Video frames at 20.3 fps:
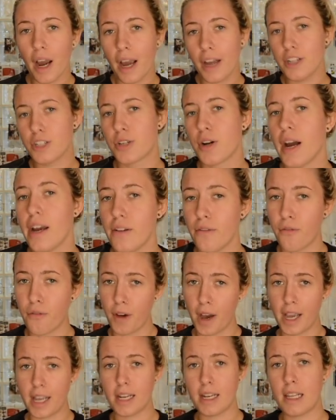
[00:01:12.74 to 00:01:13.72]
I tried
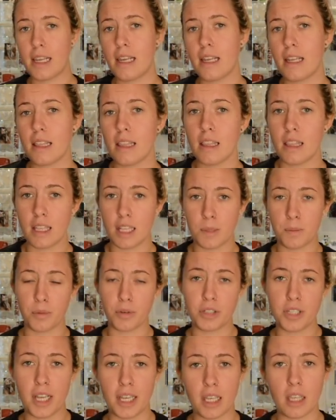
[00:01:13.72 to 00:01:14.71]
finding this
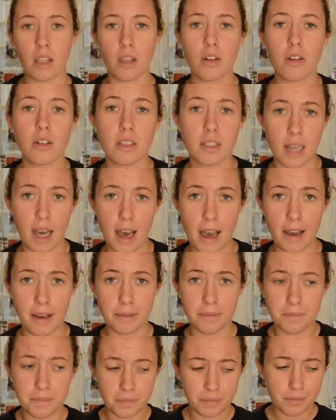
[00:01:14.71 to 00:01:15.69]
particular
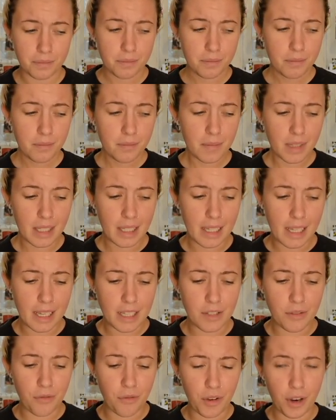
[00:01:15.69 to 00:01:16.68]
dye,
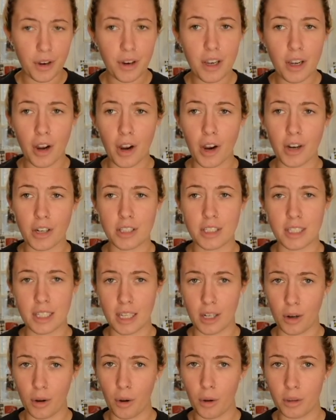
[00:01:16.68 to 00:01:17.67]
it's very hard to
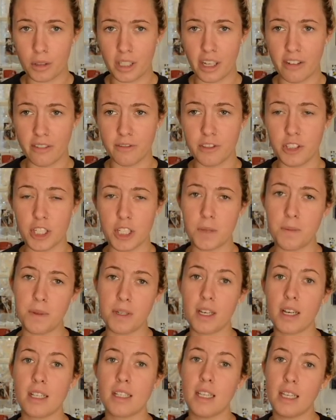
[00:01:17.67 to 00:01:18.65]
get a hold of just
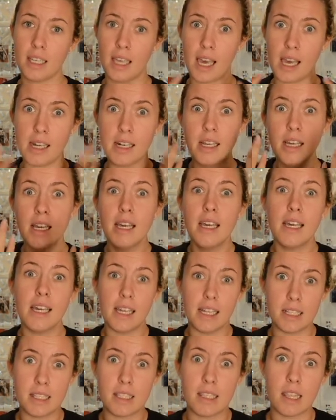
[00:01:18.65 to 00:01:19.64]
because, again,
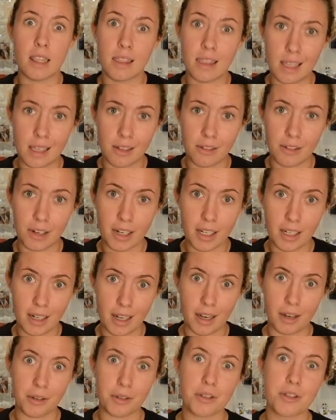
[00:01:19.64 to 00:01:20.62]
it's the thing right
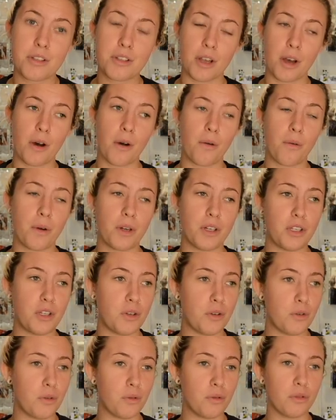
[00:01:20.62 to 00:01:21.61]
now. So when
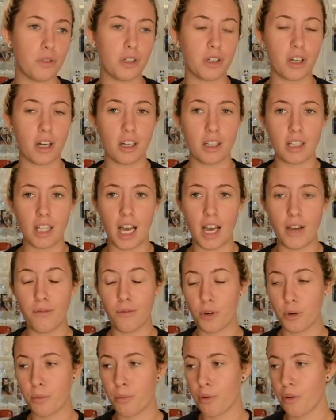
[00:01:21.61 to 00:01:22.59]
you look online
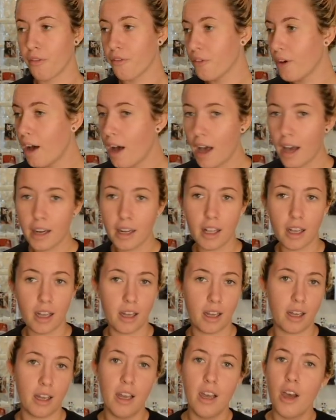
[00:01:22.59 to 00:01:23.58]
for
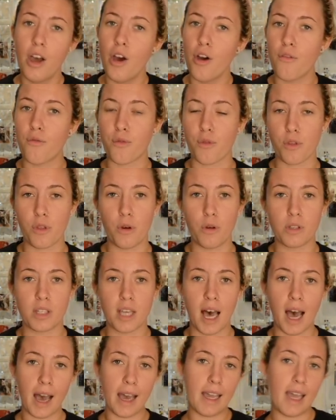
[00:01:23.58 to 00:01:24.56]
Pravana, for those
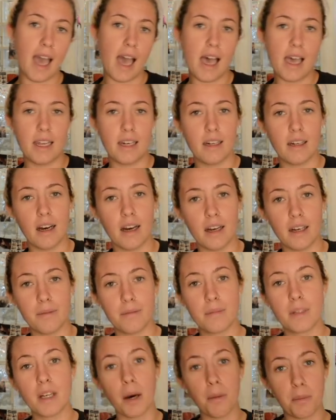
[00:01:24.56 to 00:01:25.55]
high-end
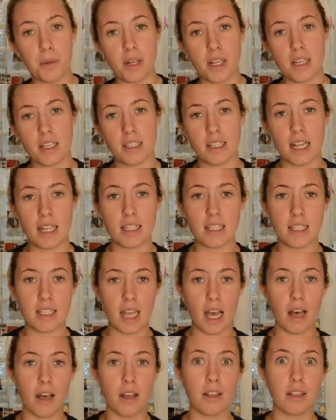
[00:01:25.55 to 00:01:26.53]
companies that
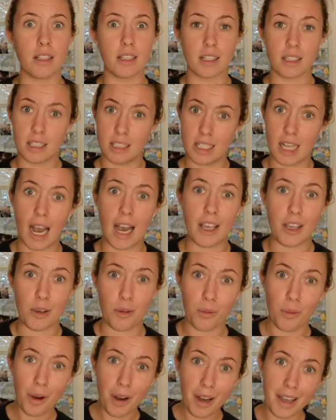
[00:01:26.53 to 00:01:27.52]
sell the dye
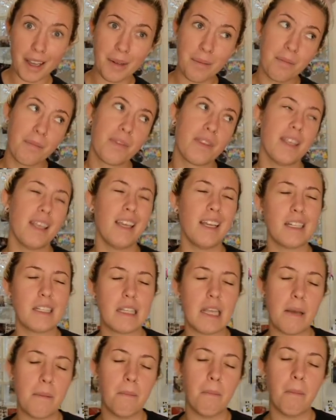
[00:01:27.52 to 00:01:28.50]
you want, it's
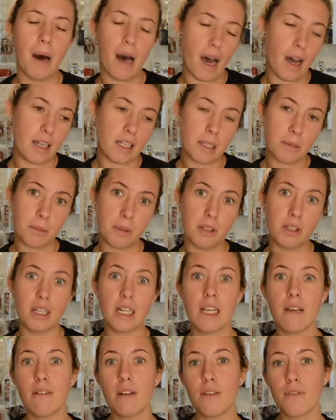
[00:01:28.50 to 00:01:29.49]
impossible. And
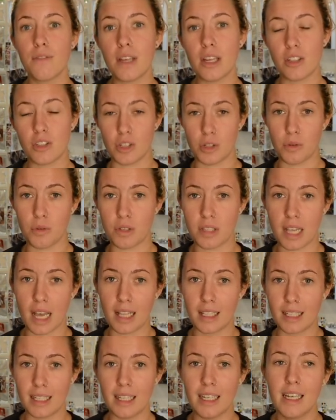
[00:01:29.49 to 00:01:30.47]
even if they do
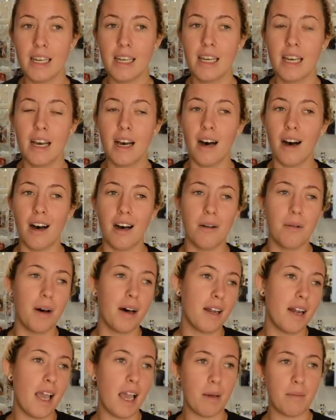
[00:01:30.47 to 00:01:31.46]
sell it
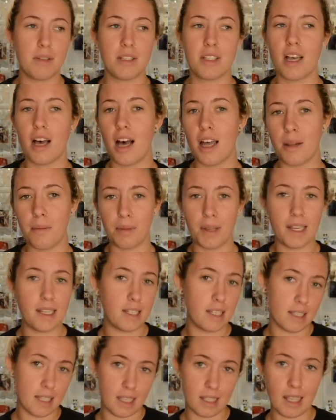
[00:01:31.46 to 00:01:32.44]
on Amazon and
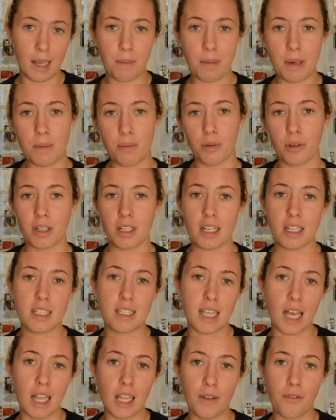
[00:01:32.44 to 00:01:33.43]
places like that, people are going to
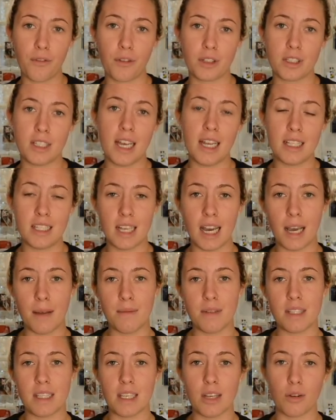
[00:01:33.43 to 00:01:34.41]
sell it for 10
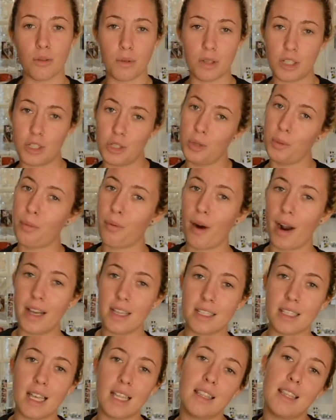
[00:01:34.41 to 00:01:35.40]
times the original
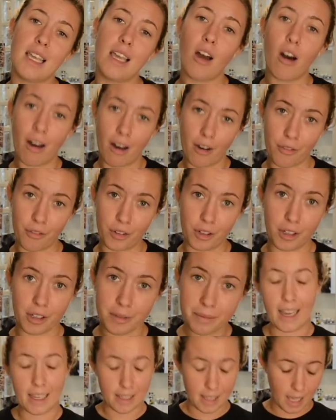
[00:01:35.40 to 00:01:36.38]
price that they offer.
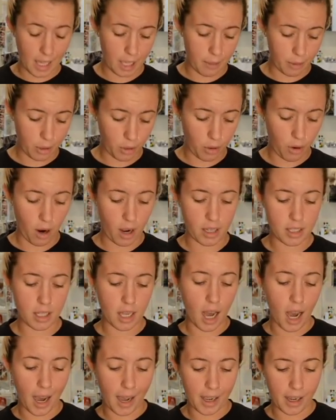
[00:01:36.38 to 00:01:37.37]
I came across
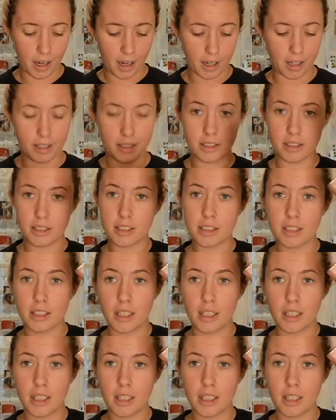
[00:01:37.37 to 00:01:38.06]
Ion